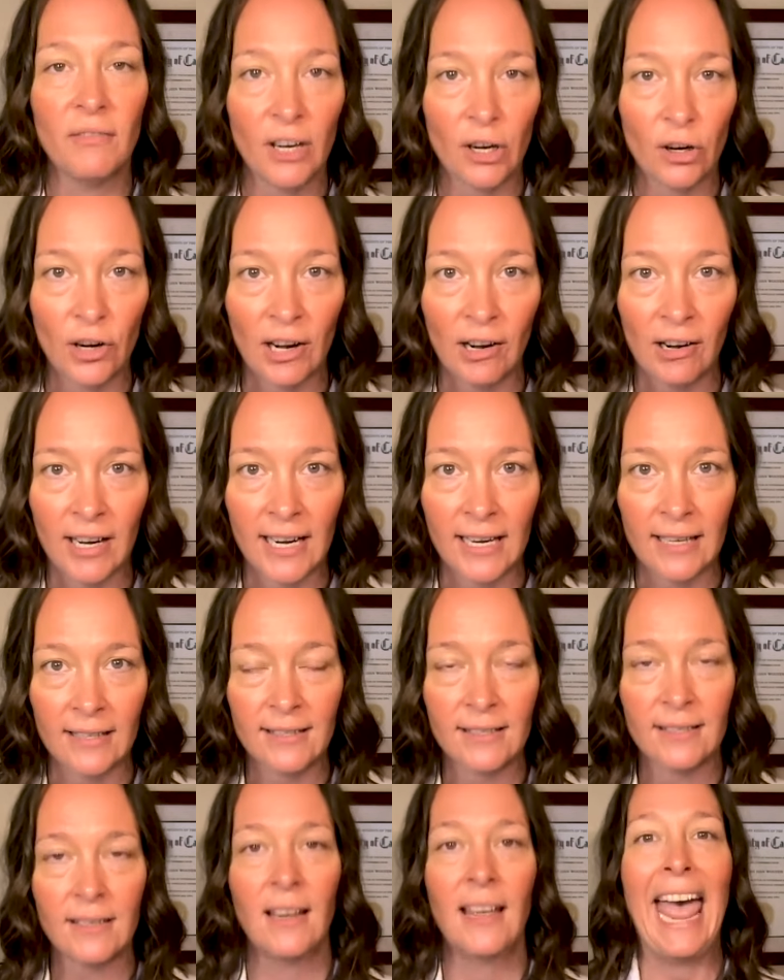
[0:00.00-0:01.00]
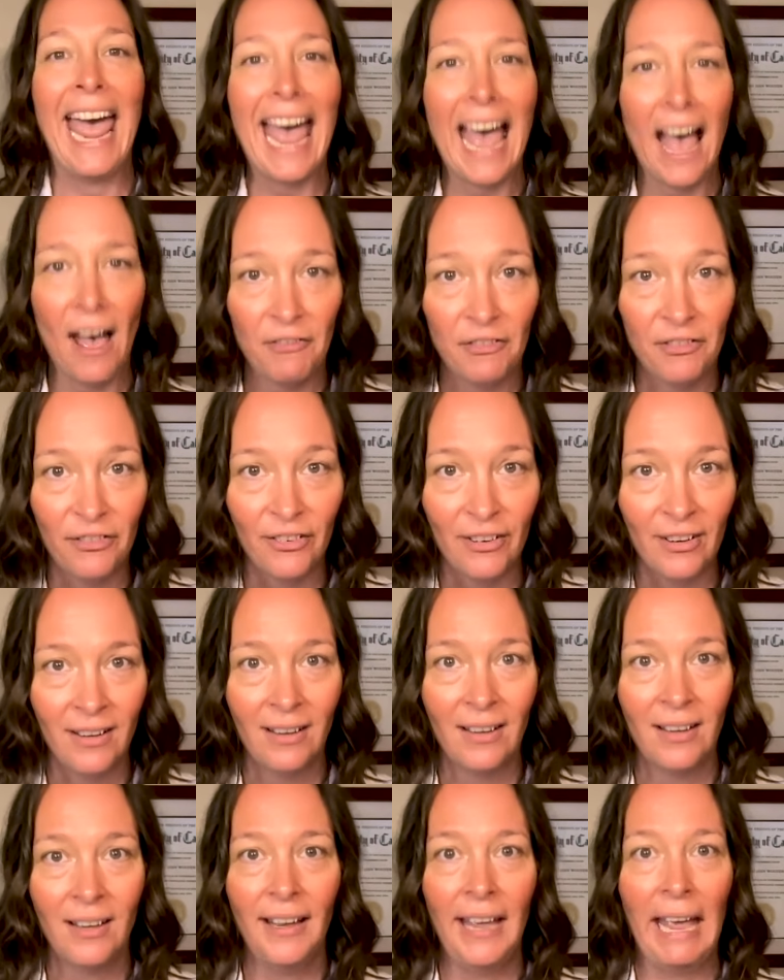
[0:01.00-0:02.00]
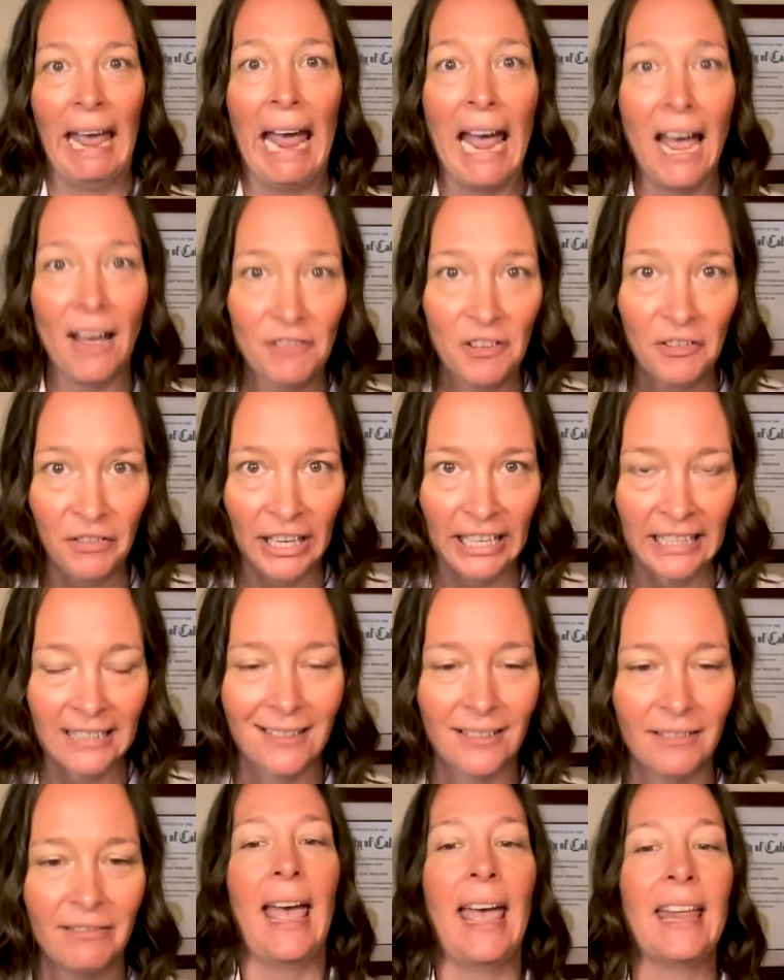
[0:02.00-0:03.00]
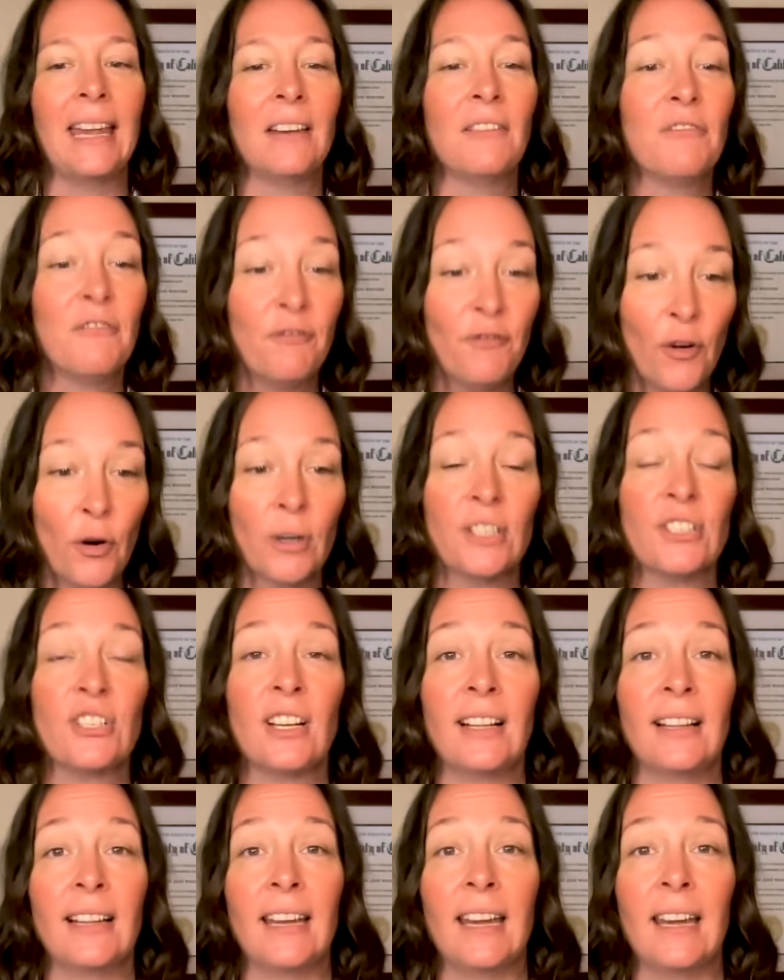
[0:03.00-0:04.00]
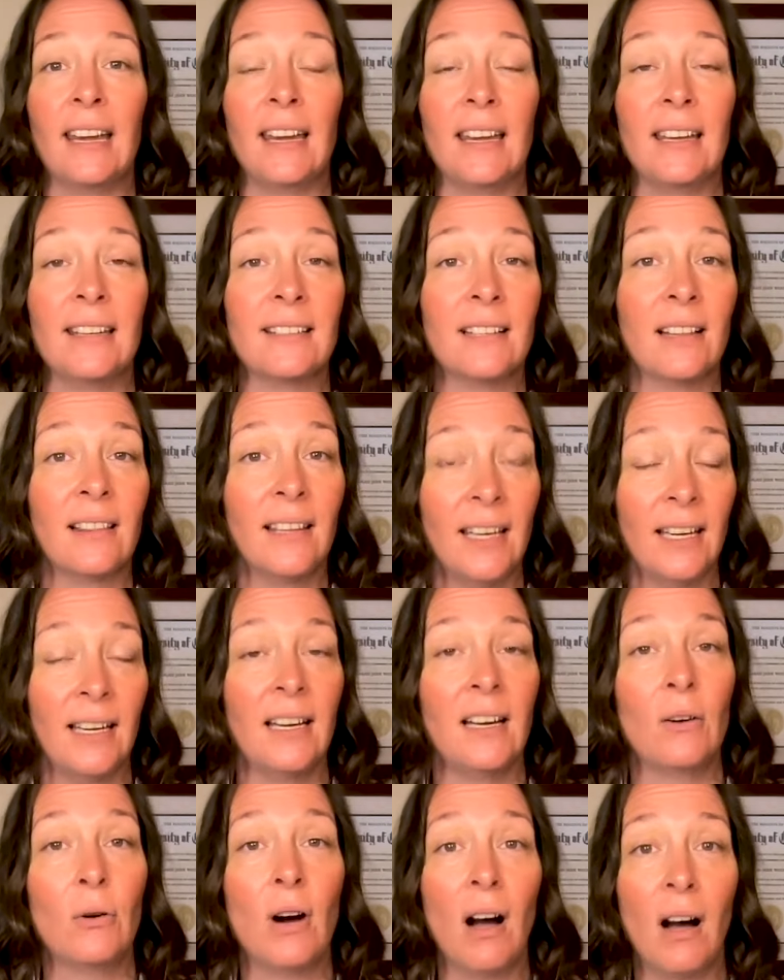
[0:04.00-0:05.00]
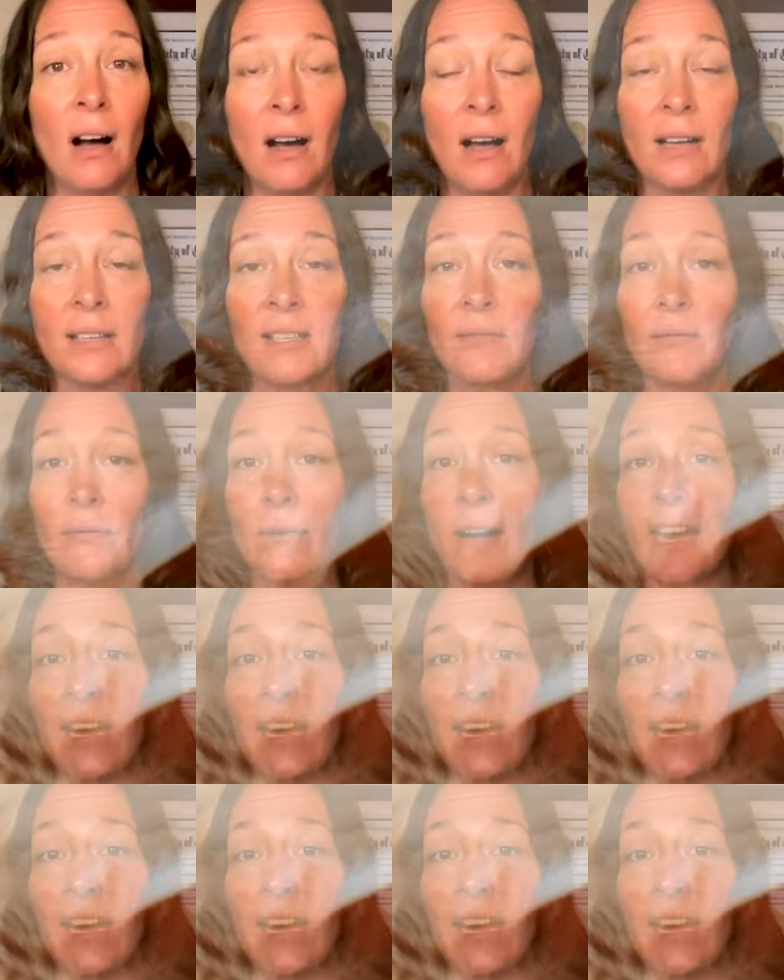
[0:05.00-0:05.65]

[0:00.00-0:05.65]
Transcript: to veterinarians. Half of it. And unfortunately, is a leading cause of